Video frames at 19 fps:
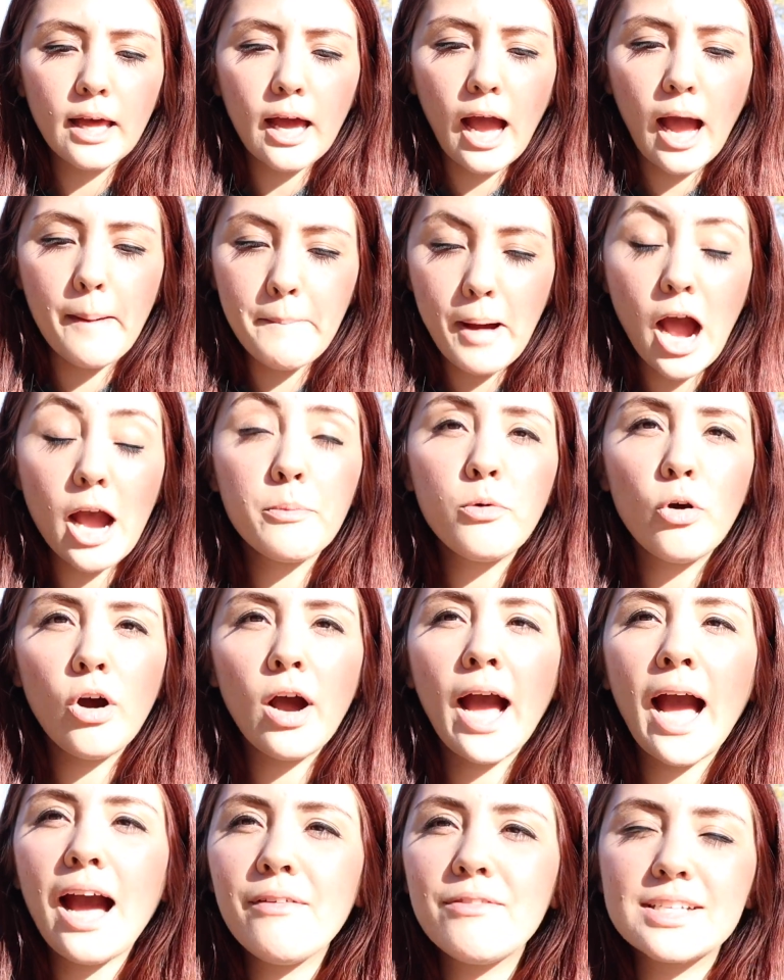I will
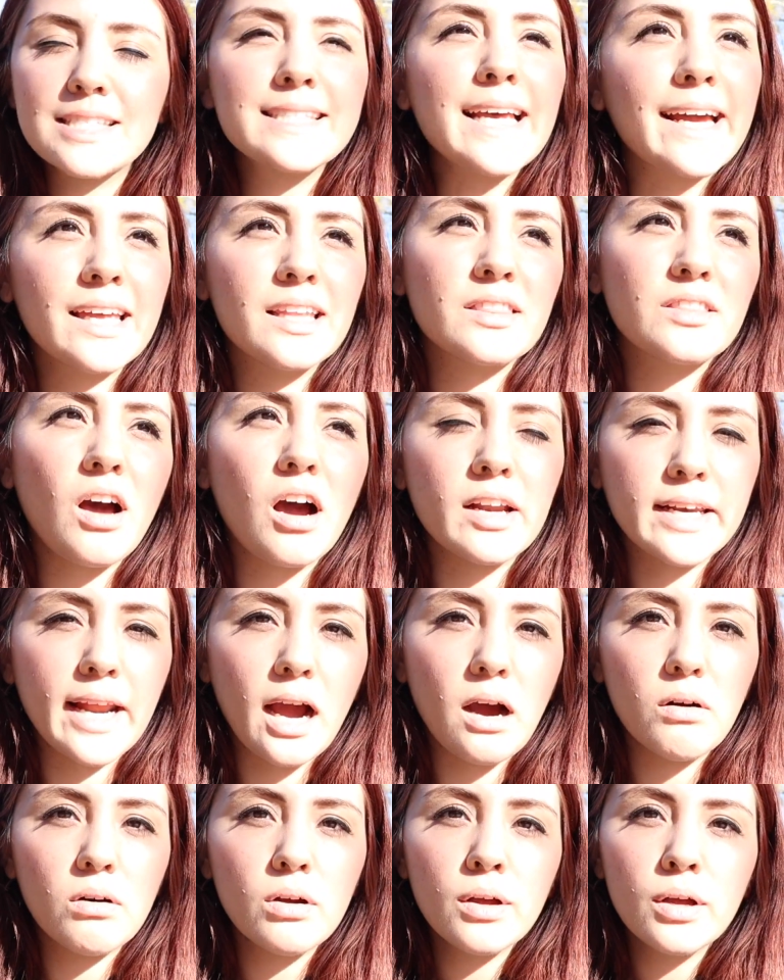have a second thought
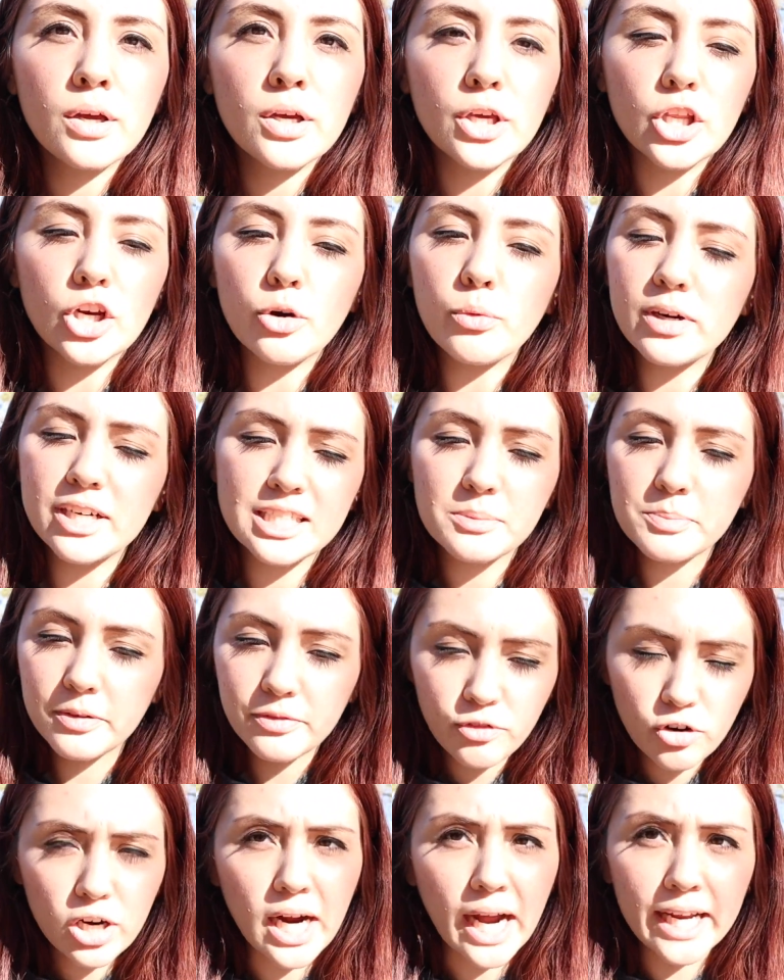now, you know, whereas
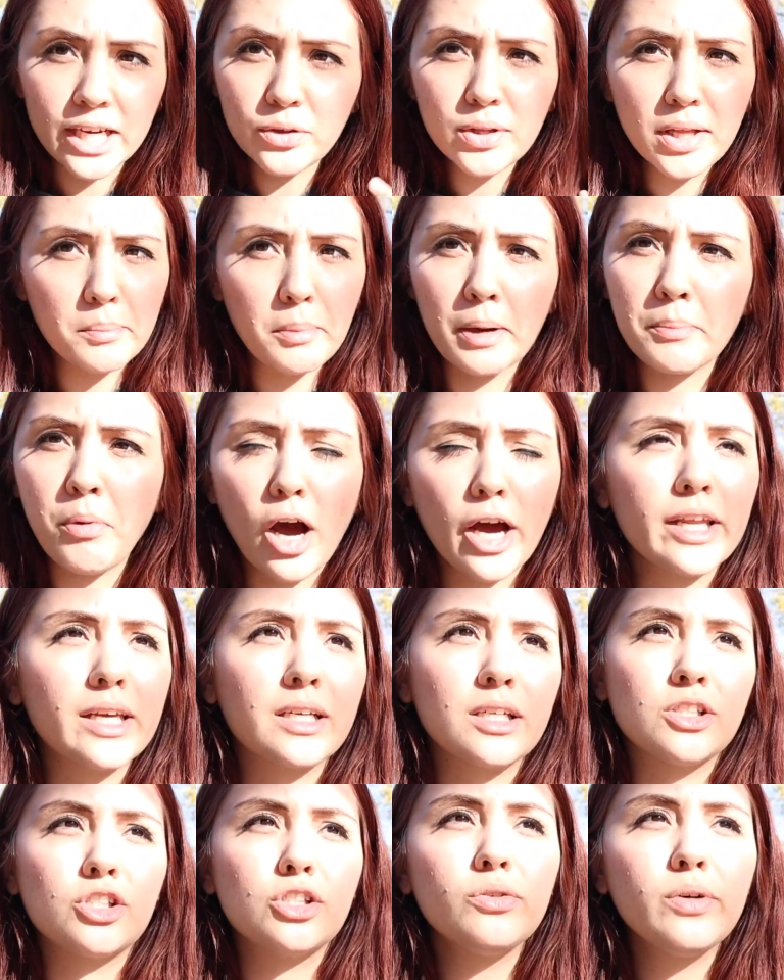before I knew that my body
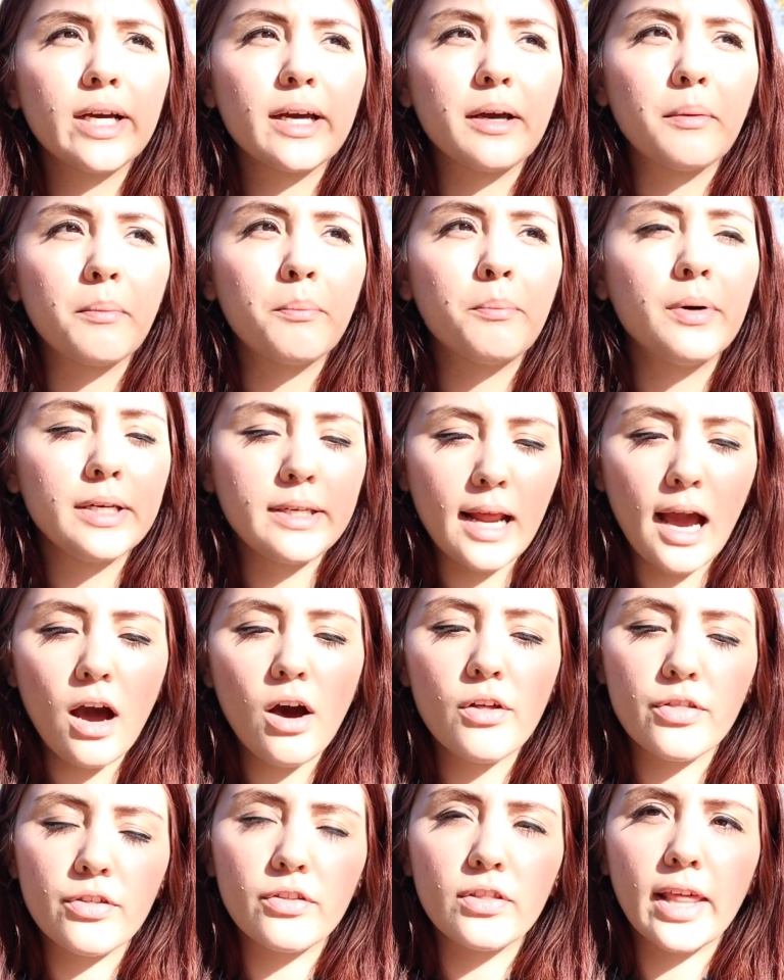could do it, but
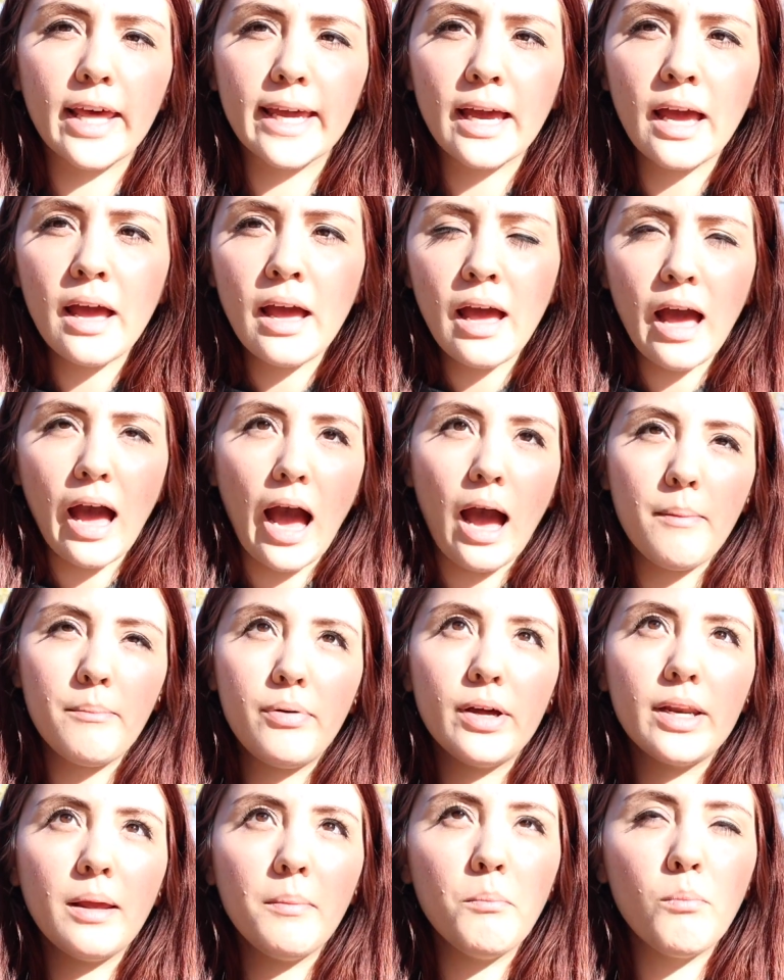now, like, I'm
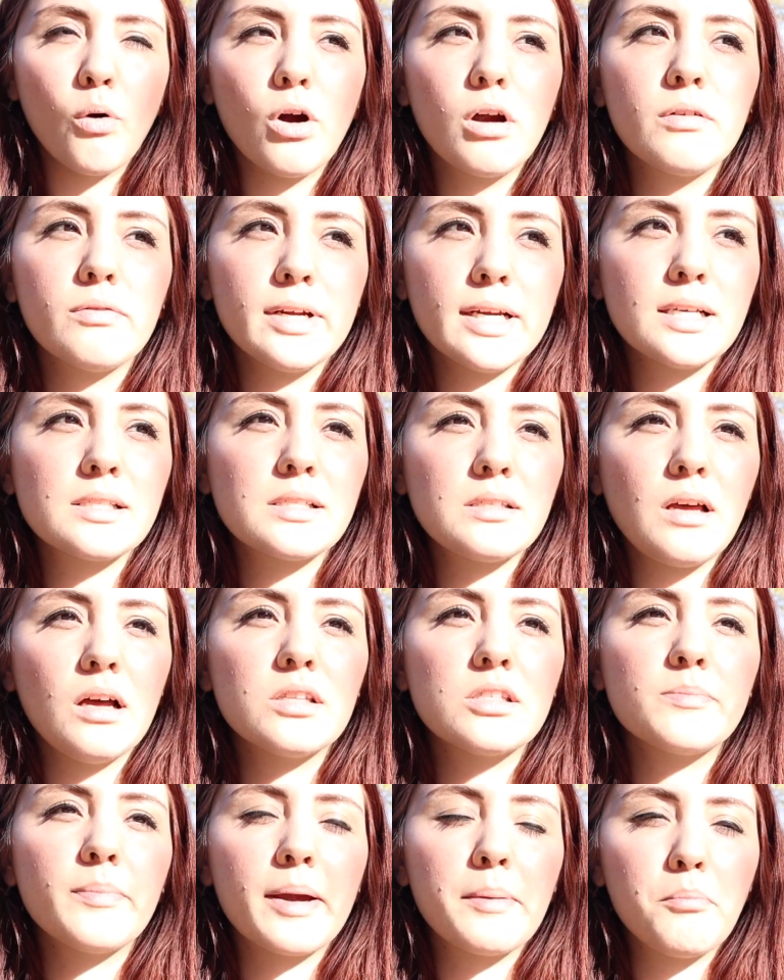putting more risks
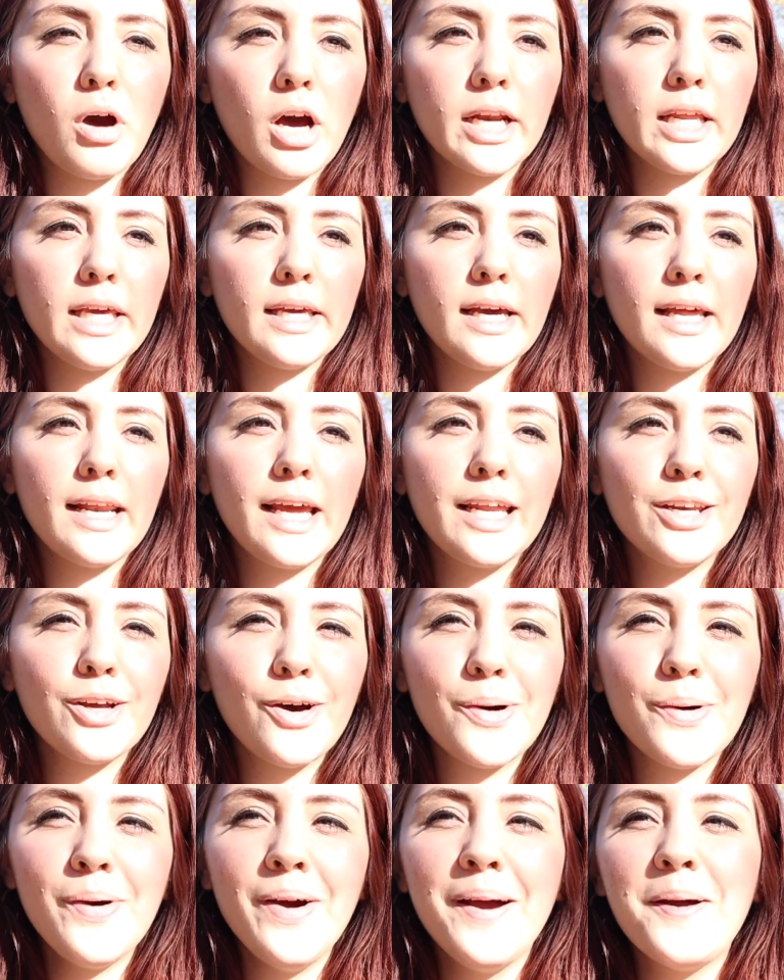onto my body. And I
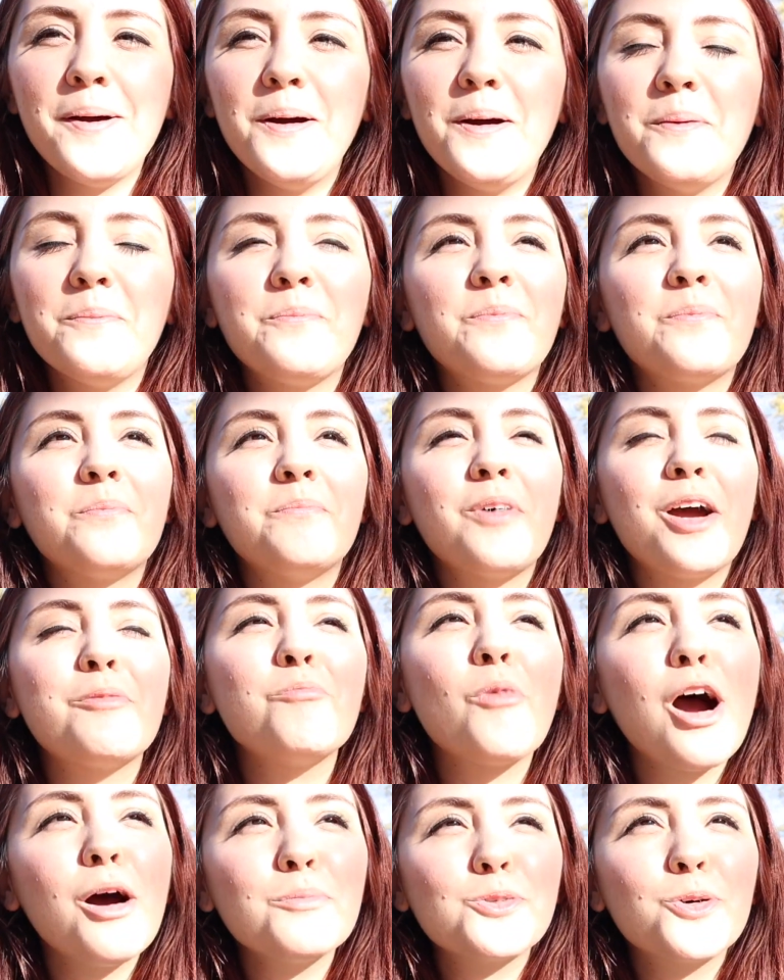know my
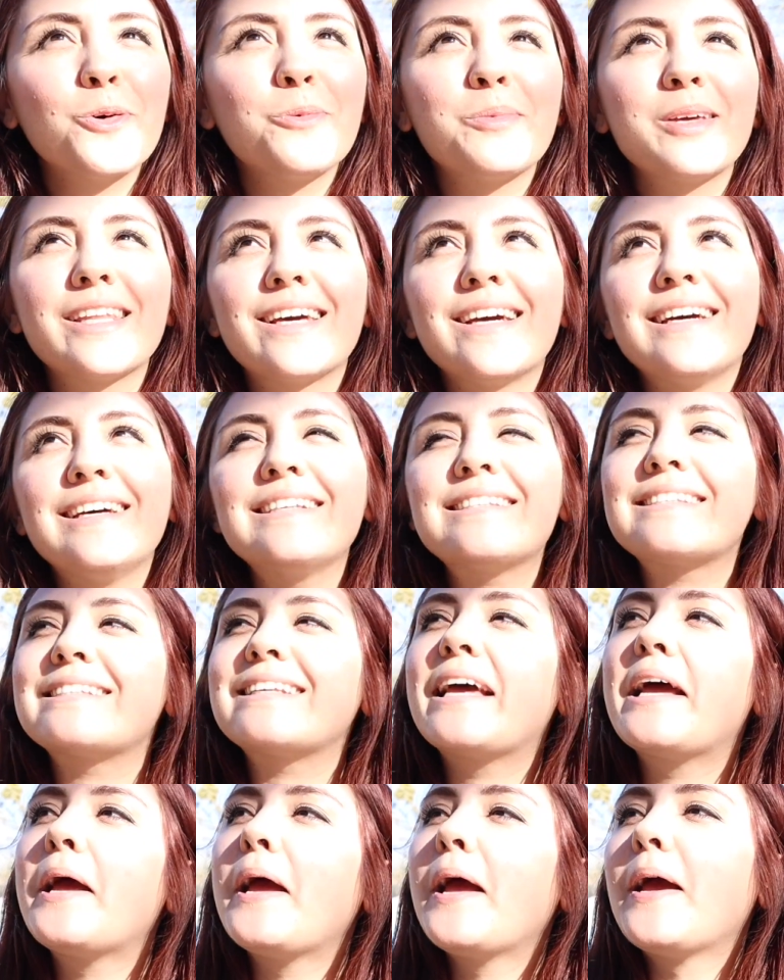mom told me this,
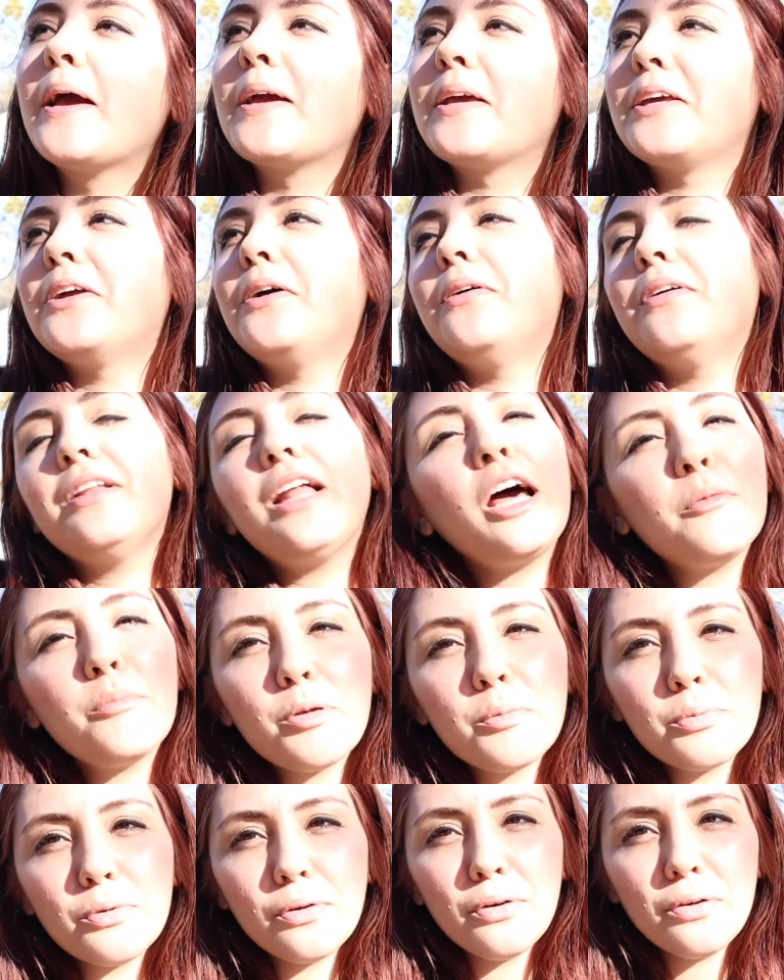you know, a lot of
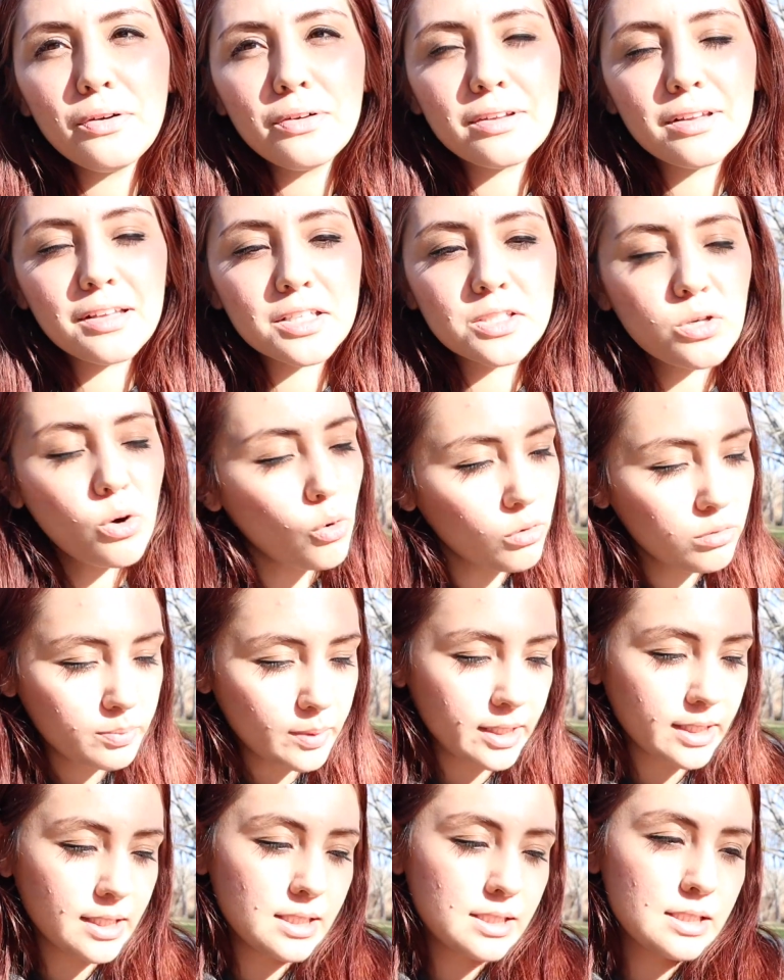people told
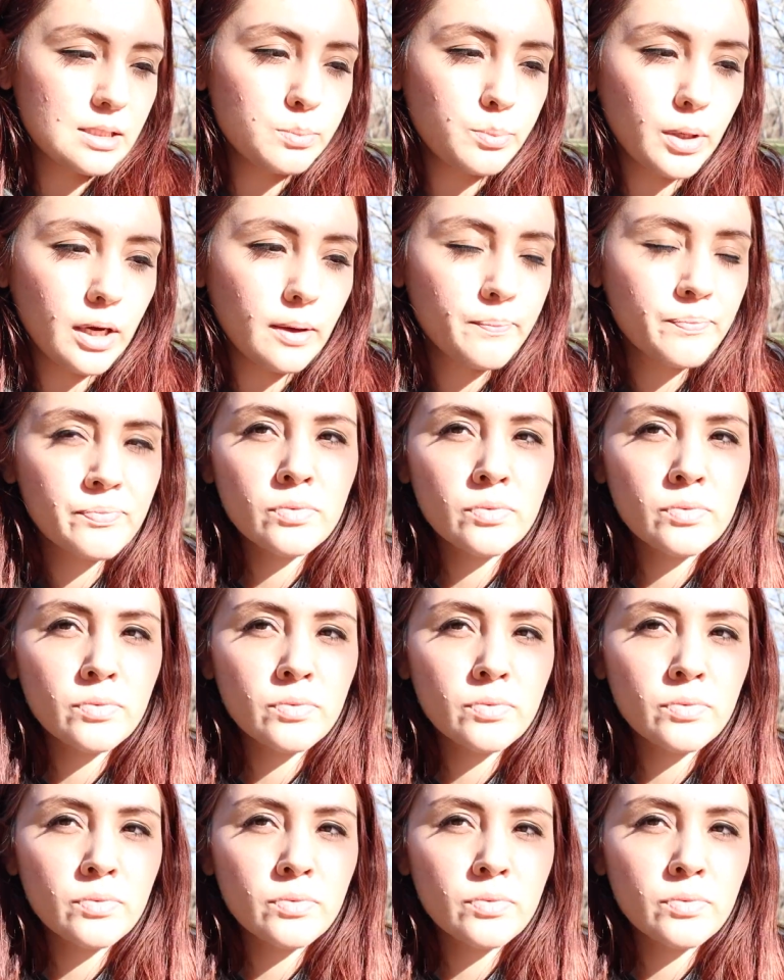me this, but